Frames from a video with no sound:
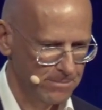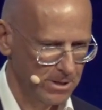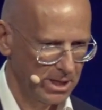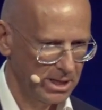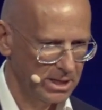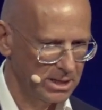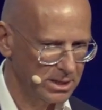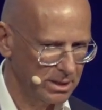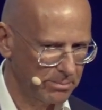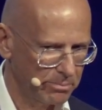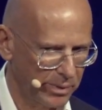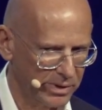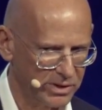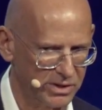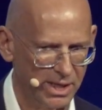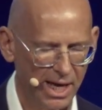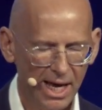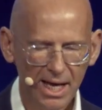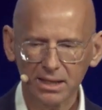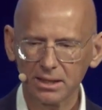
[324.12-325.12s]
Is
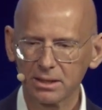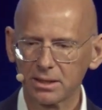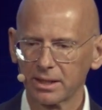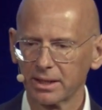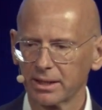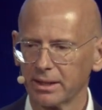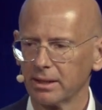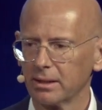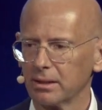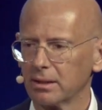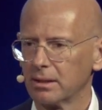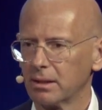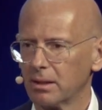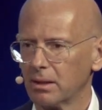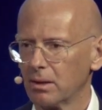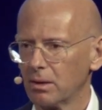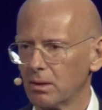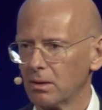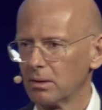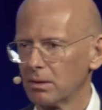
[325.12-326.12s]
precisely
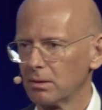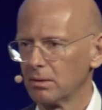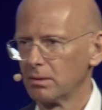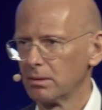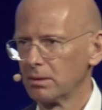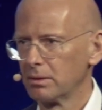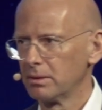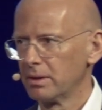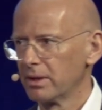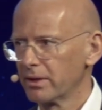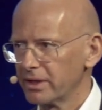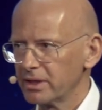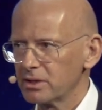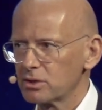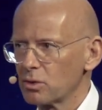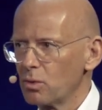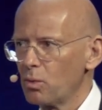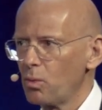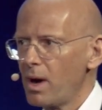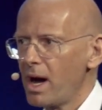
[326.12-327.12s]
the
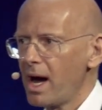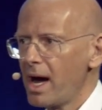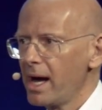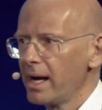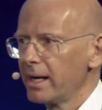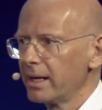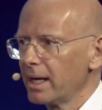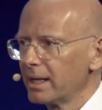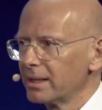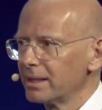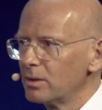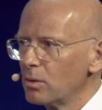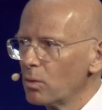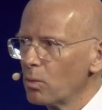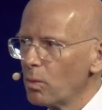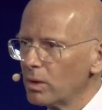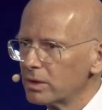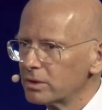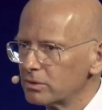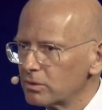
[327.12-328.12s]
reason why I didn't
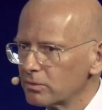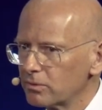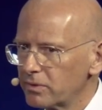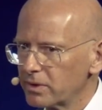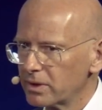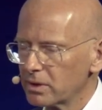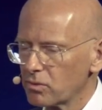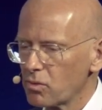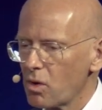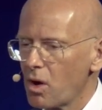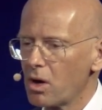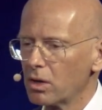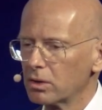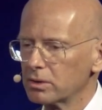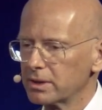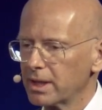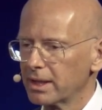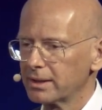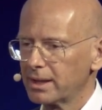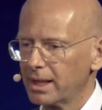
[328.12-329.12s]
want to feel wrong
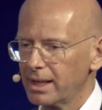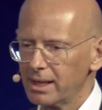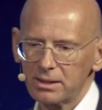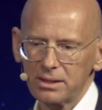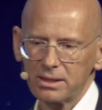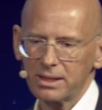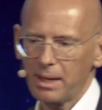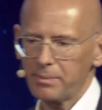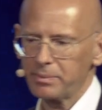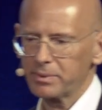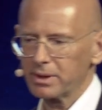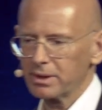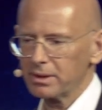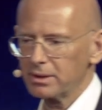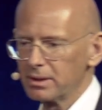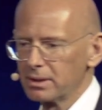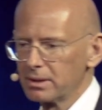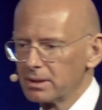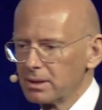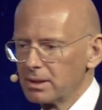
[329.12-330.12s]
that I accepted
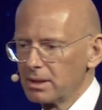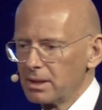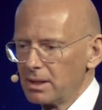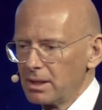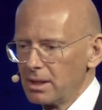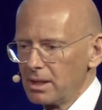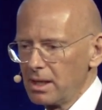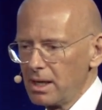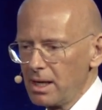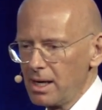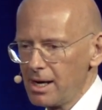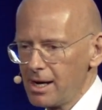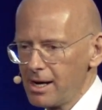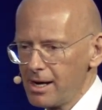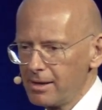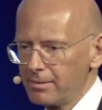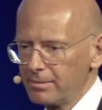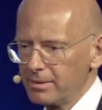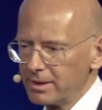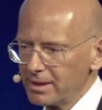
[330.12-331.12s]

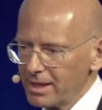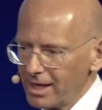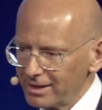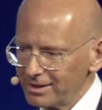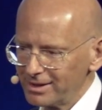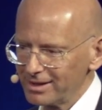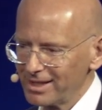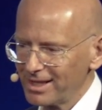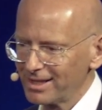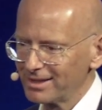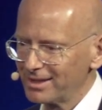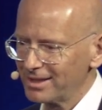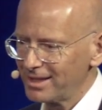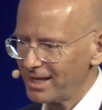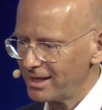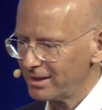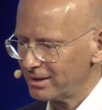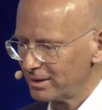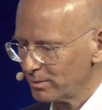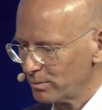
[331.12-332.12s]
in
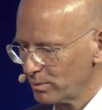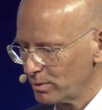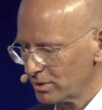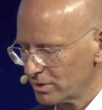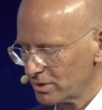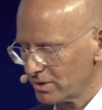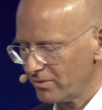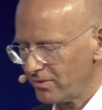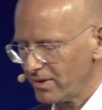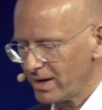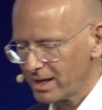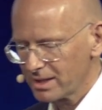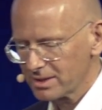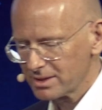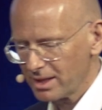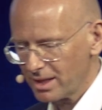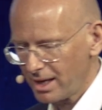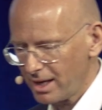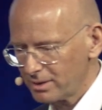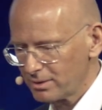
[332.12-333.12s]
1998, I was a finance
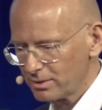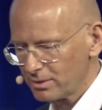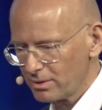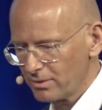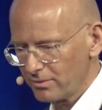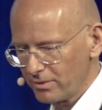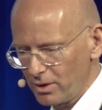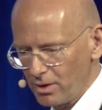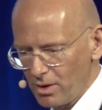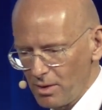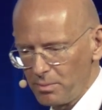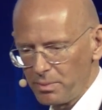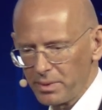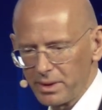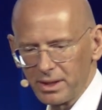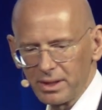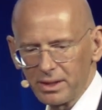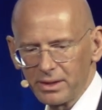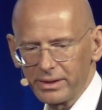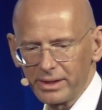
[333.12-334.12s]
director of a company
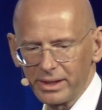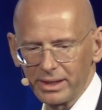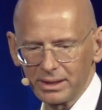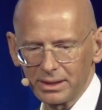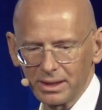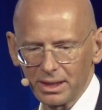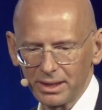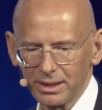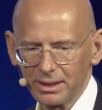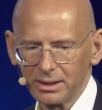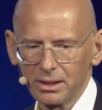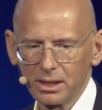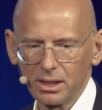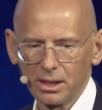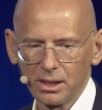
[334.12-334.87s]
here in Italy,